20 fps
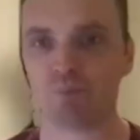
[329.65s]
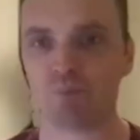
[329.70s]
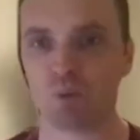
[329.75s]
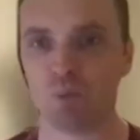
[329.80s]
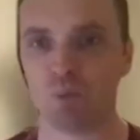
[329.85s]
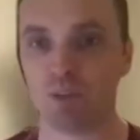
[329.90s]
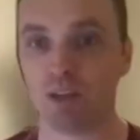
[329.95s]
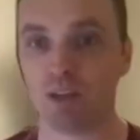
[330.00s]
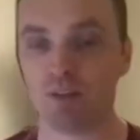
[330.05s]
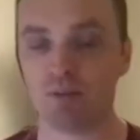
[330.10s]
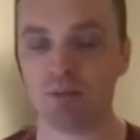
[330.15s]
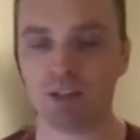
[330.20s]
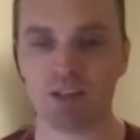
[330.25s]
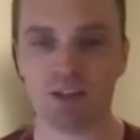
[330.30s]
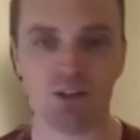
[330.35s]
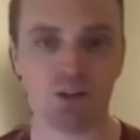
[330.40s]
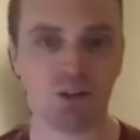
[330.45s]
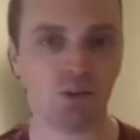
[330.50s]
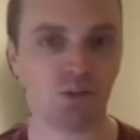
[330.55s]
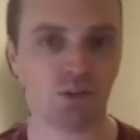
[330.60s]
without
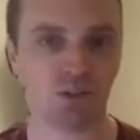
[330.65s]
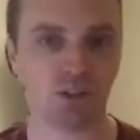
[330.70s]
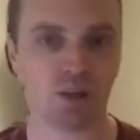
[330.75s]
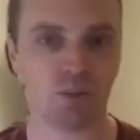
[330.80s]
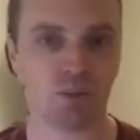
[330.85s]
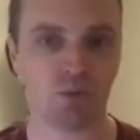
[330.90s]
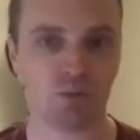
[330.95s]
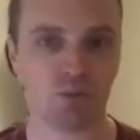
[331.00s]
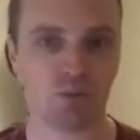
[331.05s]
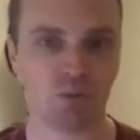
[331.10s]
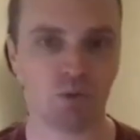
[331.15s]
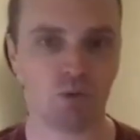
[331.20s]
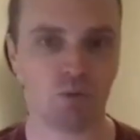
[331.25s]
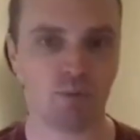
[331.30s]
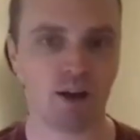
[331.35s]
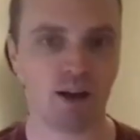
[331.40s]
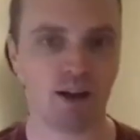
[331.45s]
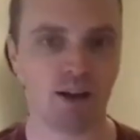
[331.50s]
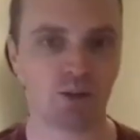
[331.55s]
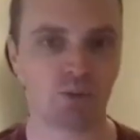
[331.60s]
needing username or
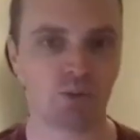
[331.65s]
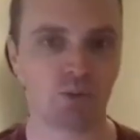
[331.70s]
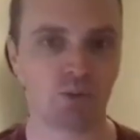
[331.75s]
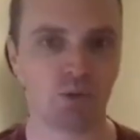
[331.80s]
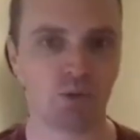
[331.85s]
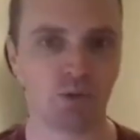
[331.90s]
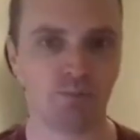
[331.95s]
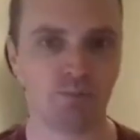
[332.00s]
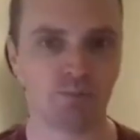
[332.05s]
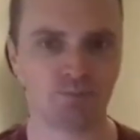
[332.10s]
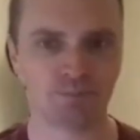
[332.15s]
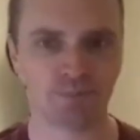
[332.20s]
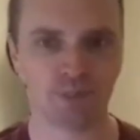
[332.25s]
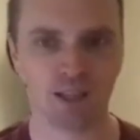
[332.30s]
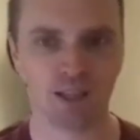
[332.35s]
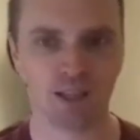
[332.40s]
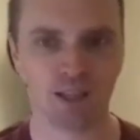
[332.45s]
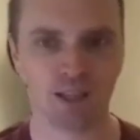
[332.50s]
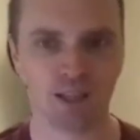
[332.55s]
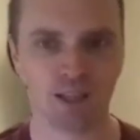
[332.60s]
password.
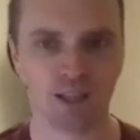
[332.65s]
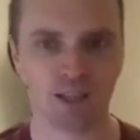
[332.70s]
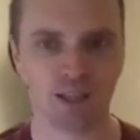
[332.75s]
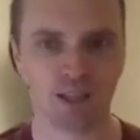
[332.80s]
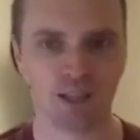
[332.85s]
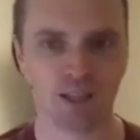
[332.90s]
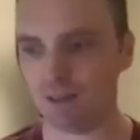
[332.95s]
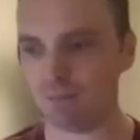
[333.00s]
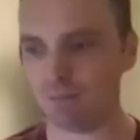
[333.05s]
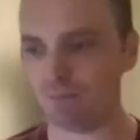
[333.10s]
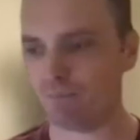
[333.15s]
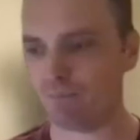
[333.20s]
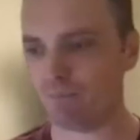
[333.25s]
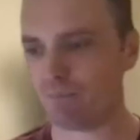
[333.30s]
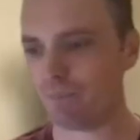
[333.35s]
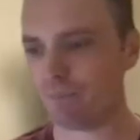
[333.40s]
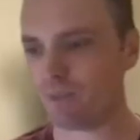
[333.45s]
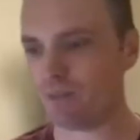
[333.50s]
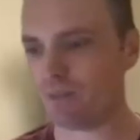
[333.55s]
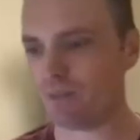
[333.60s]

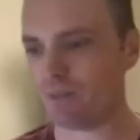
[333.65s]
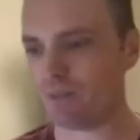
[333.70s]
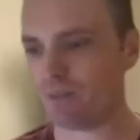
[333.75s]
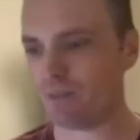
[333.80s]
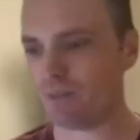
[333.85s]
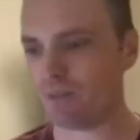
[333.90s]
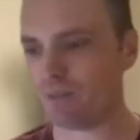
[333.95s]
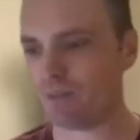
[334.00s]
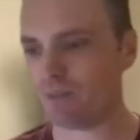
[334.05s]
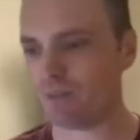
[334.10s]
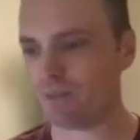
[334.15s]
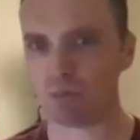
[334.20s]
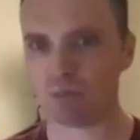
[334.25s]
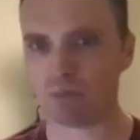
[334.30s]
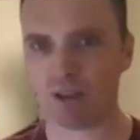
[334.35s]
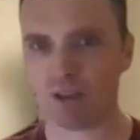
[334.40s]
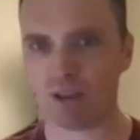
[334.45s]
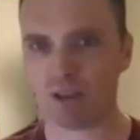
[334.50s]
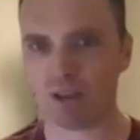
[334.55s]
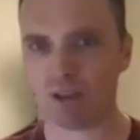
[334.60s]
That was
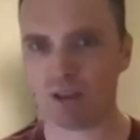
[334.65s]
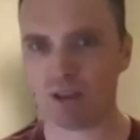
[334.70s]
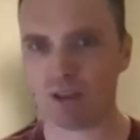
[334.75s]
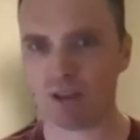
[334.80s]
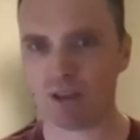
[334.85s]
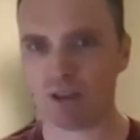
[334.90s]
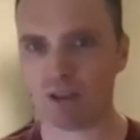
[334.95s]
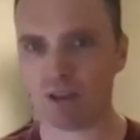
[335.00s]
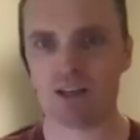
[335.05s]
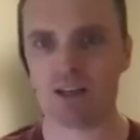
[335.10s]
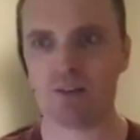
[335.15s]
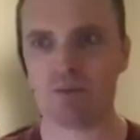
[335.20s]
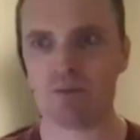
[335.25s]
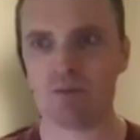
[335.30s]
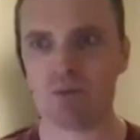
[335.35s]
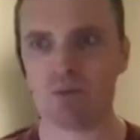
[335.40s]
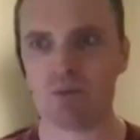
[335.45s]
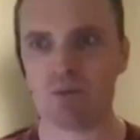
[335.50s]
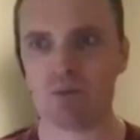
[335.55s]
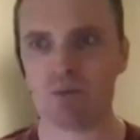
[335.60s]
problematic
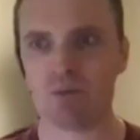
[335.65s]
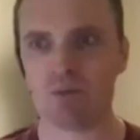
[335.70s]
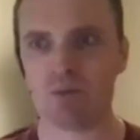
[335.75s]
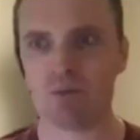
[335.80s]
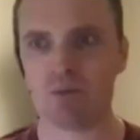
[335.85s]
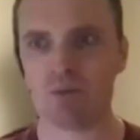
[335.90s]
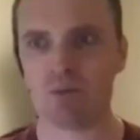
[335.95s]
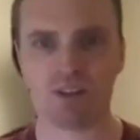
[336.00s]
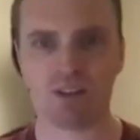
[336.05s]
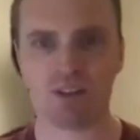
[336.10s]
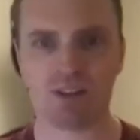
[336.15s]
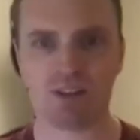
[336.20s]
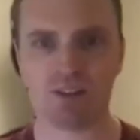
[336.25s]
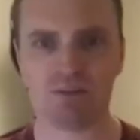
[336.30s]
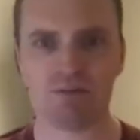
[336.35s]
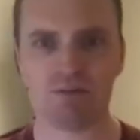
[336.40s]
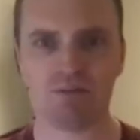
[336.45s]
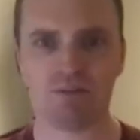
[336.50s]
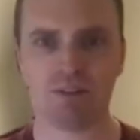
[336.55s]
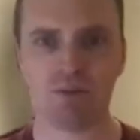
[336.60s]
for about
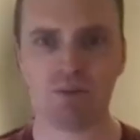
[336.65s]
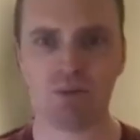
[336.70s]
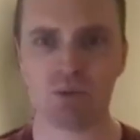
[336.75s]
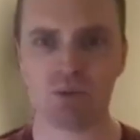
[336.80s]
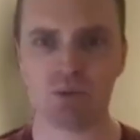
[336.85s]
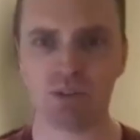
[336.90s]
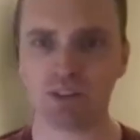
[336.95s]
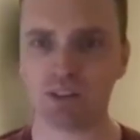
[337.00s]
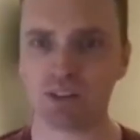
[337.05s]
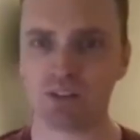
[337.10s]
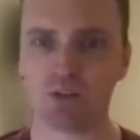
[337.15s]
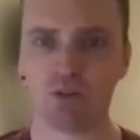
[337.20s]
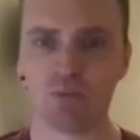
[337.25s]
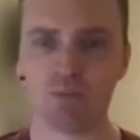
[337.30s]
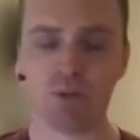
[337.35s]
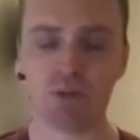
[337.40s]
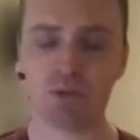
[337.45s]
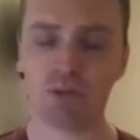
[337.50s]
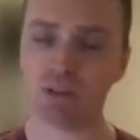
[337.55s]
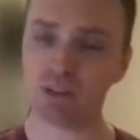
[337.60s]
the 50 or 60
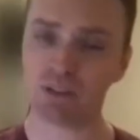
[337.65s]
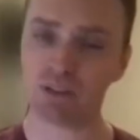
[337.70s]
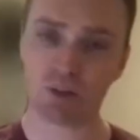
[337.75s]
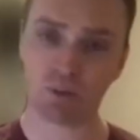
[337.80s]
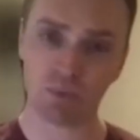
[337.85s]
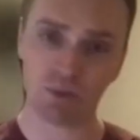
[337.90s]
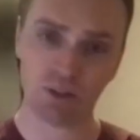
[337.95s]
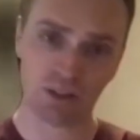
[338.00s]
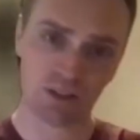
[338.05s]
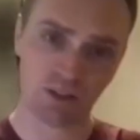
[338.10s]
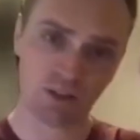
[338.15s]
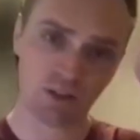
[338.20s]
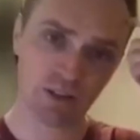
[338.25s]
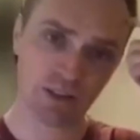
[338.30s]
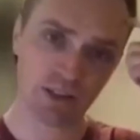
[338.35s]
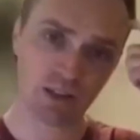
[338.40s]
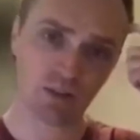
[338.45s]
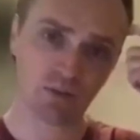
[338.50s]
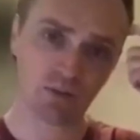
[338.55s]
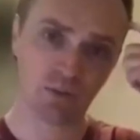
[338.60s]
odd buildings that we did
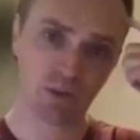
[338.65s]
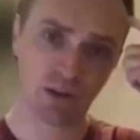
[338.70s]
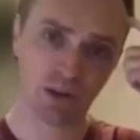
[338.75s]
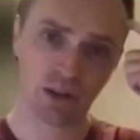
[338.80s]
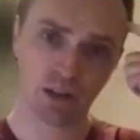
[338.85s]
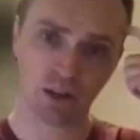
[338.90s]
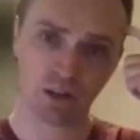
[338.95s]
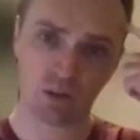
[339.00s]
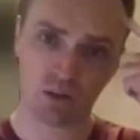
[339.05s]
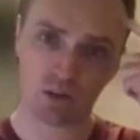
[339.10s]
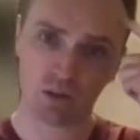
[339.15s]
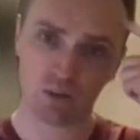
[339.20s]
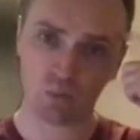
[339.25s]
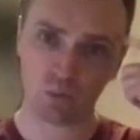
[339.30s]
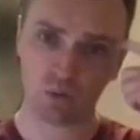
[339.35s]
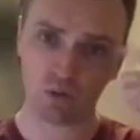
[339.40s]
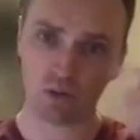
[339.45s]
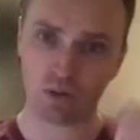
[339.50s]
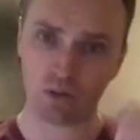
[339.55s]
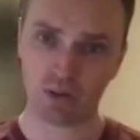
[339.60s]
identify. A lot of them
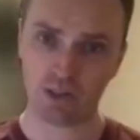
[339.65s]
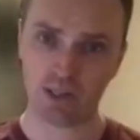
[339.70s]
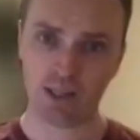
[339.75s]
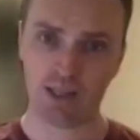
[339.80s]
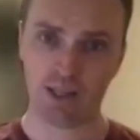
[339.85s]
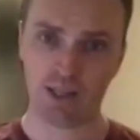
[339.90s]
were